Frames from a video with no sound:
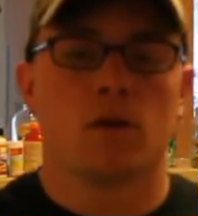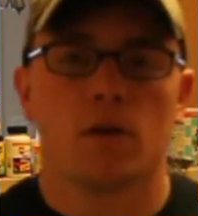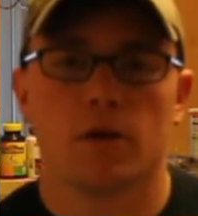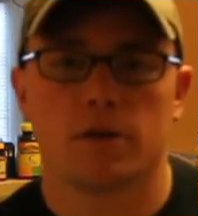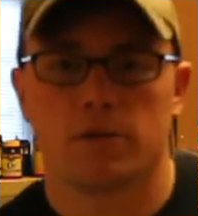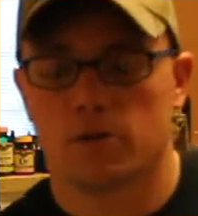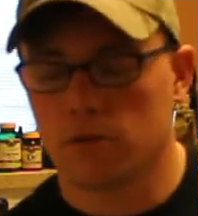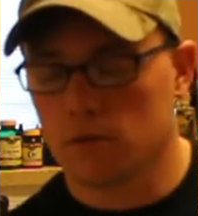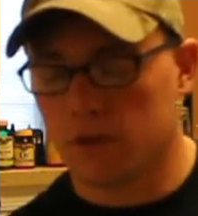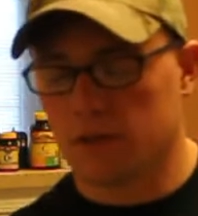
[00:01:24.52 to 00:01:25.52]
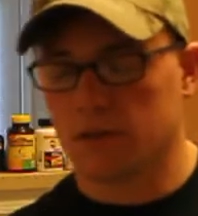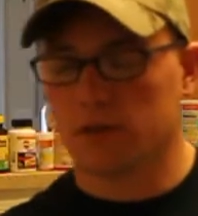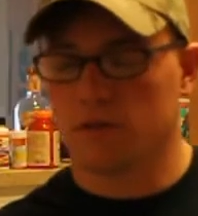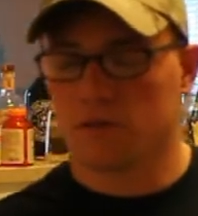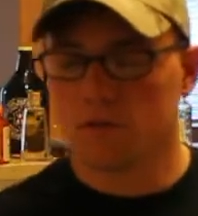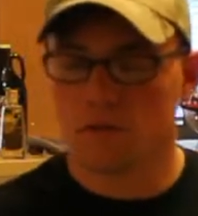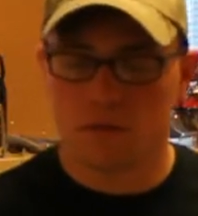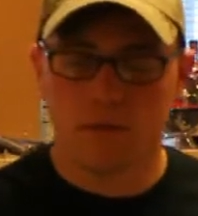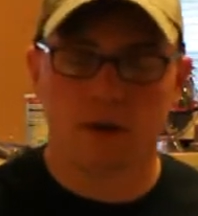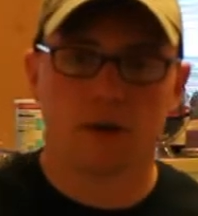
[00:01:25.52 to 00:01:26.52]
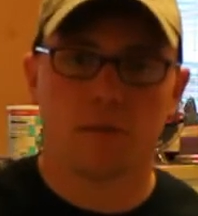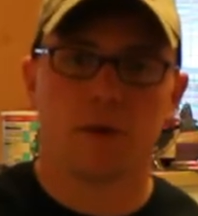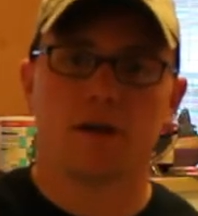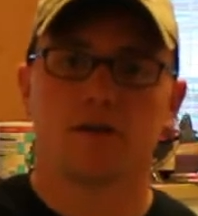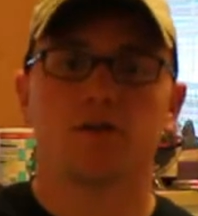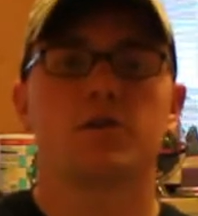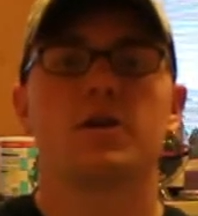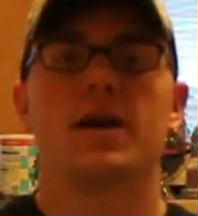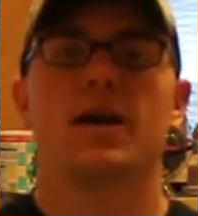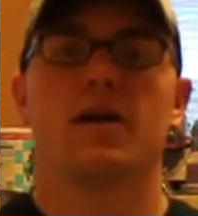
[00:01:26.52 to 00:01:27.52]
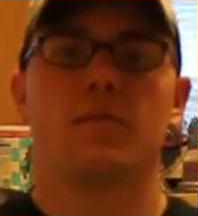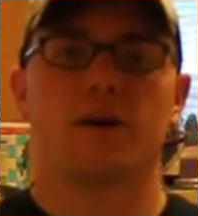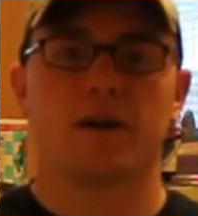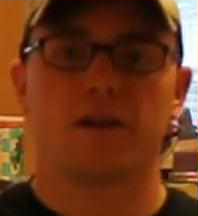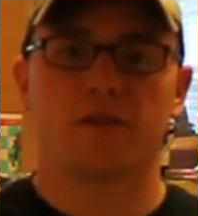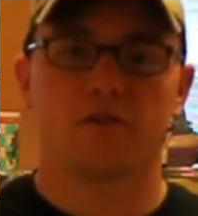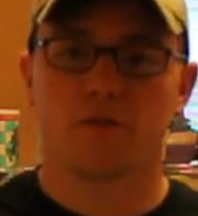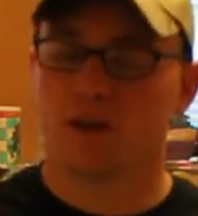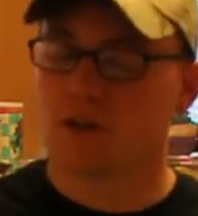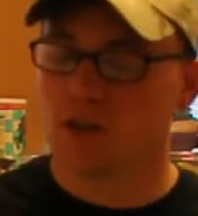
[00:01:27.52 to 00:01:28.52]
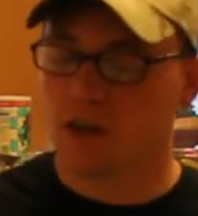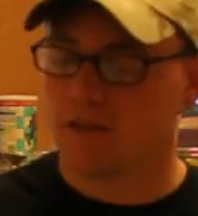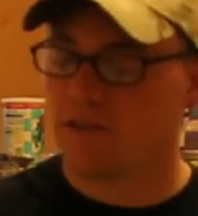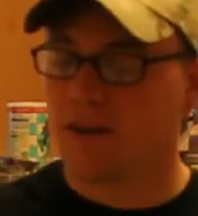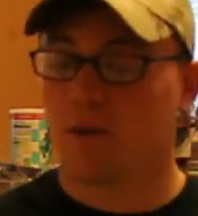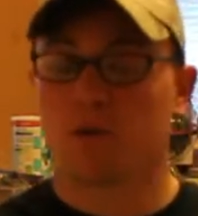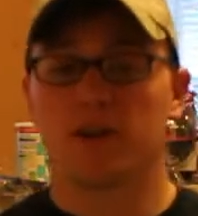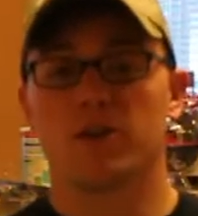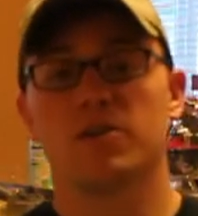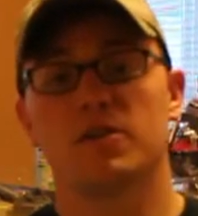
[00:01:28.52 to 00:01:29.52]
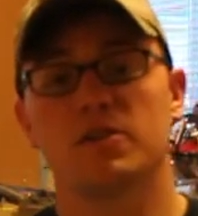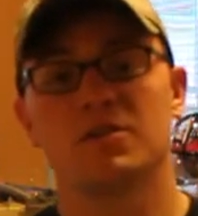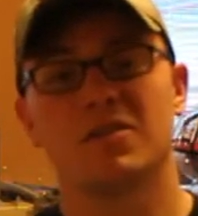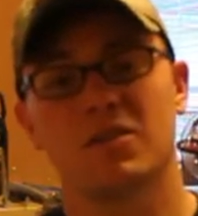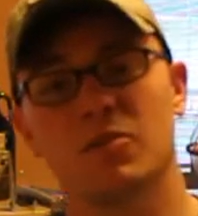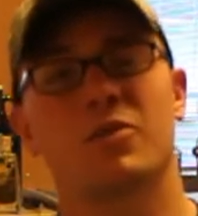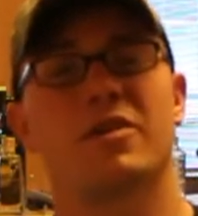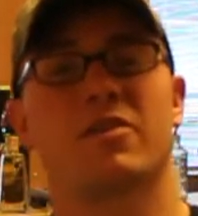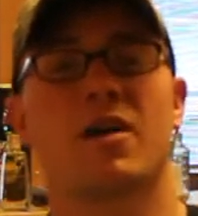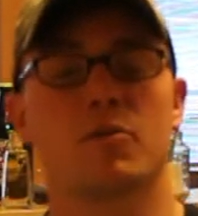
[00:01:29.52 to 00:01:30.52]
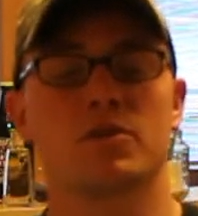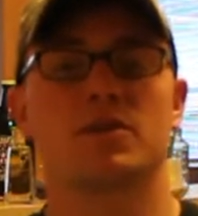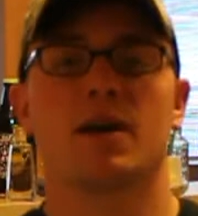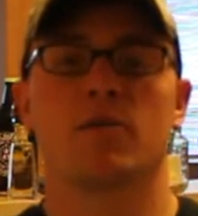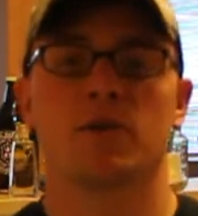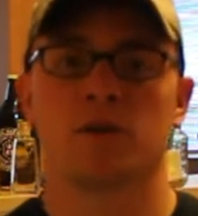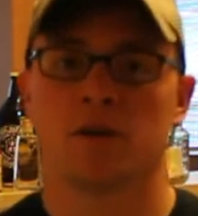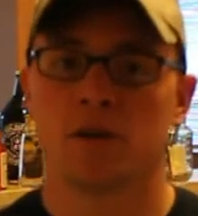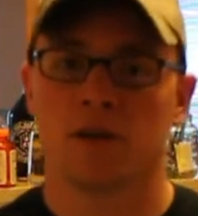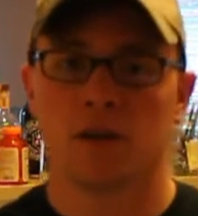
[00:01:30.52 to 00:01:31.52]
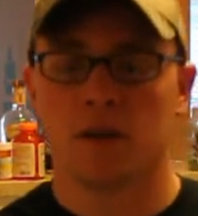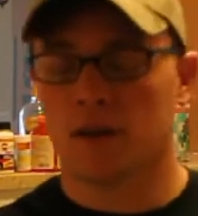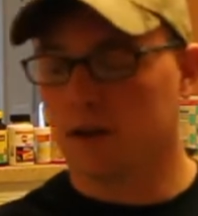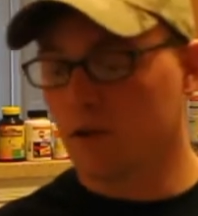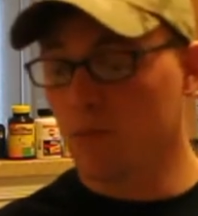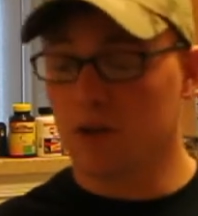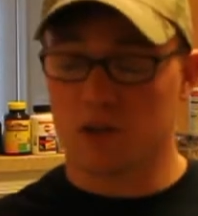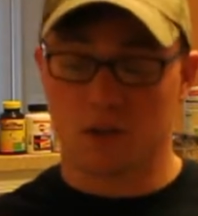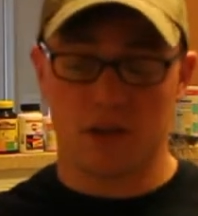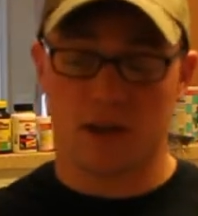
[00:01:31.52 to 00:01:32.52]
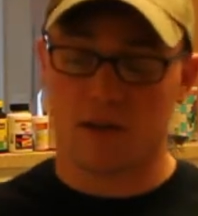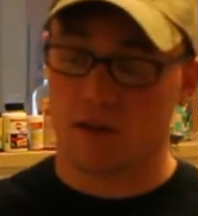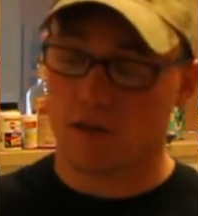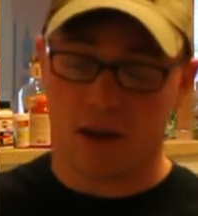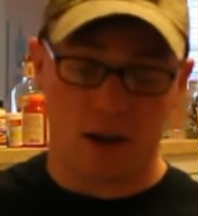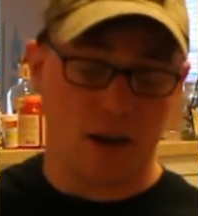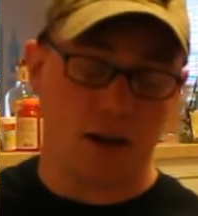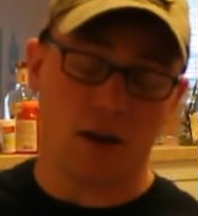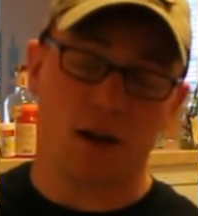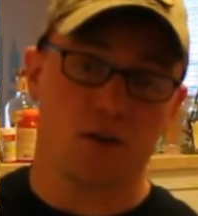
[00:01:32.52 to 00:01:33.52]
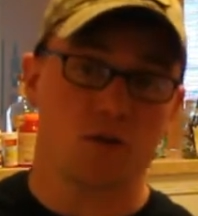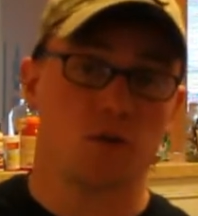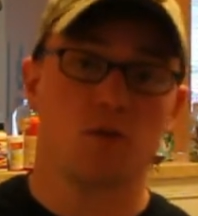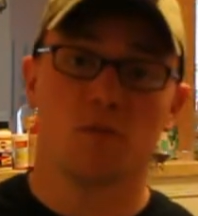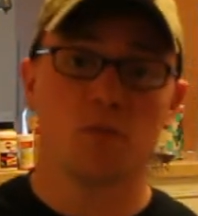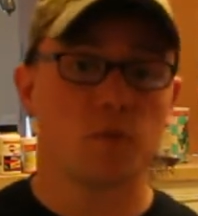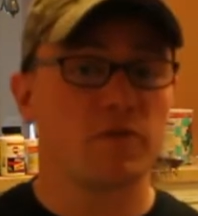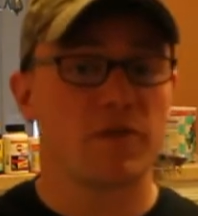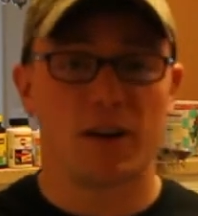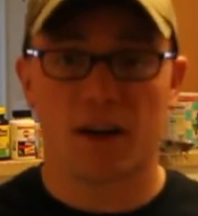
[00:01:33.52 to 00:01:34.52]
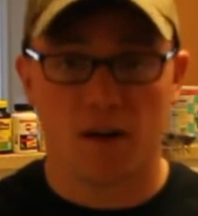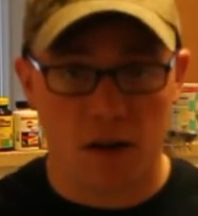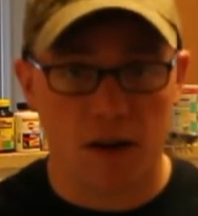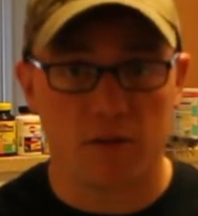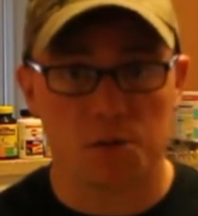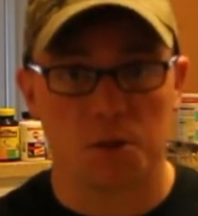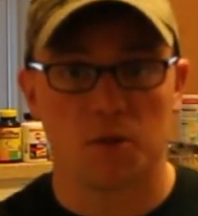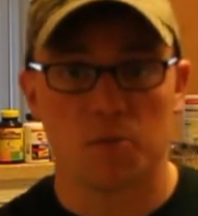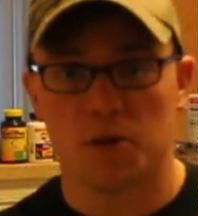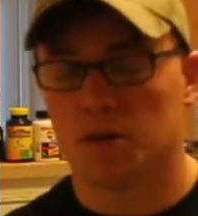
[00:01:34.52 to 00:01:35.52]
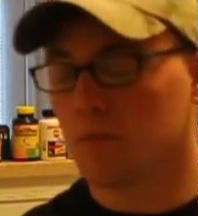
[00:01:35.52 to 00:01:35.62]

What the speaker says: Okay, so I dug through my pantry and my fridge and found what I thought would sound good, mixed together, and I assume we'll find out how it's going to be.